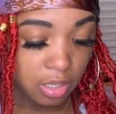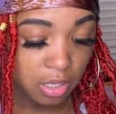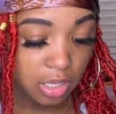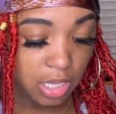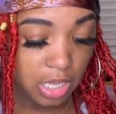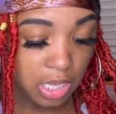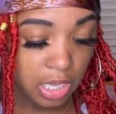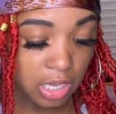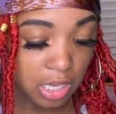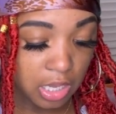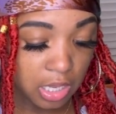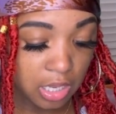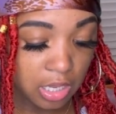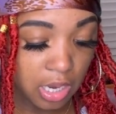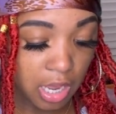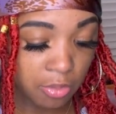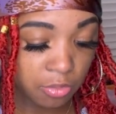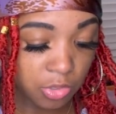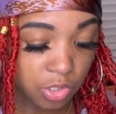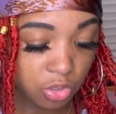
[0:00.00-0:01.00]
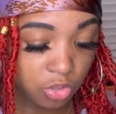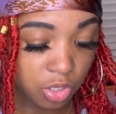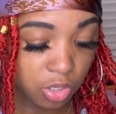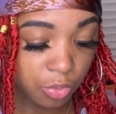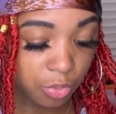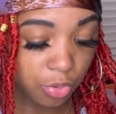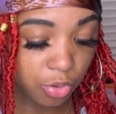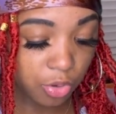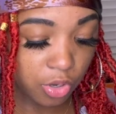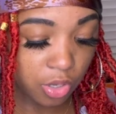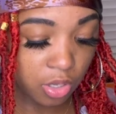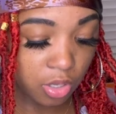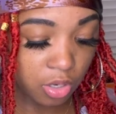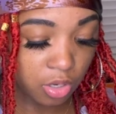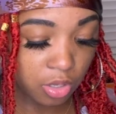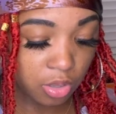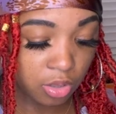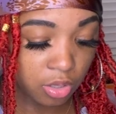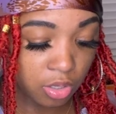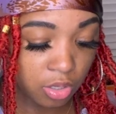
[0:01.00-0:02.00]
And I'm just going to put
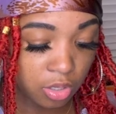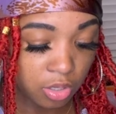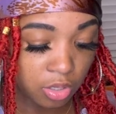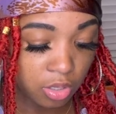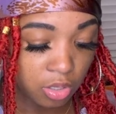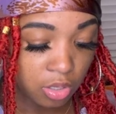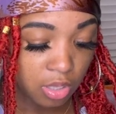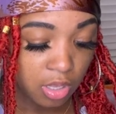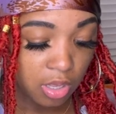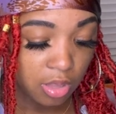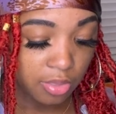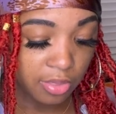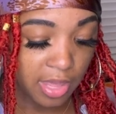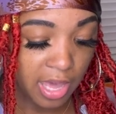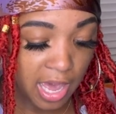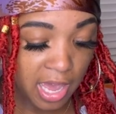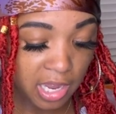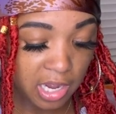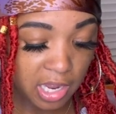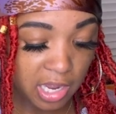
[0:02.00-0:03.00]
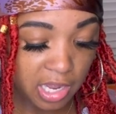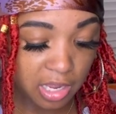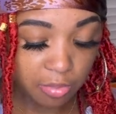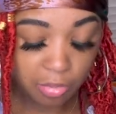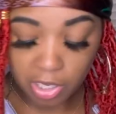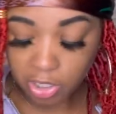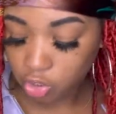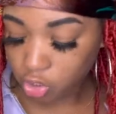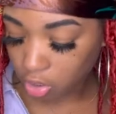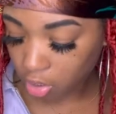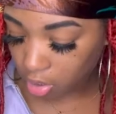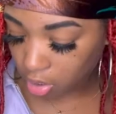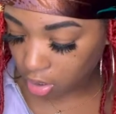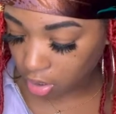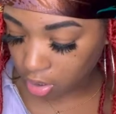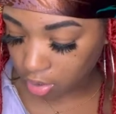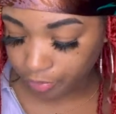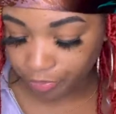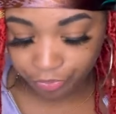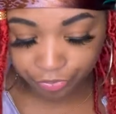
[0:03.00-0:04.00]
that in my
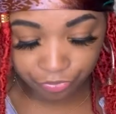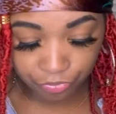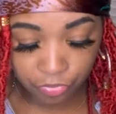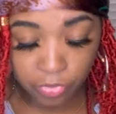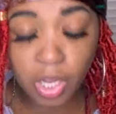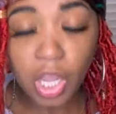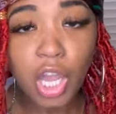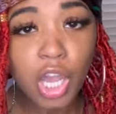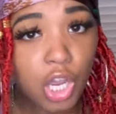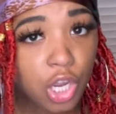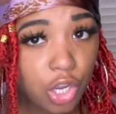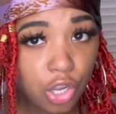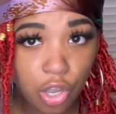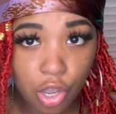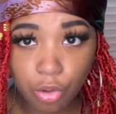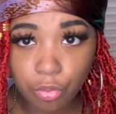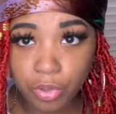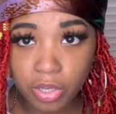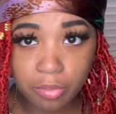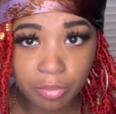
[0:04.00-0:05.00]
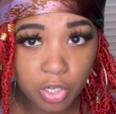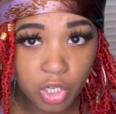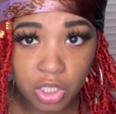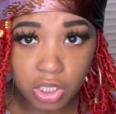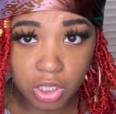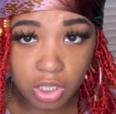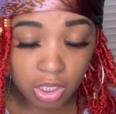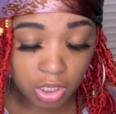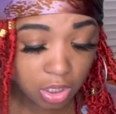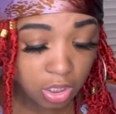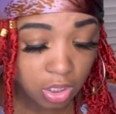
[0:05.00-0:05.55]
jar. Go read a book.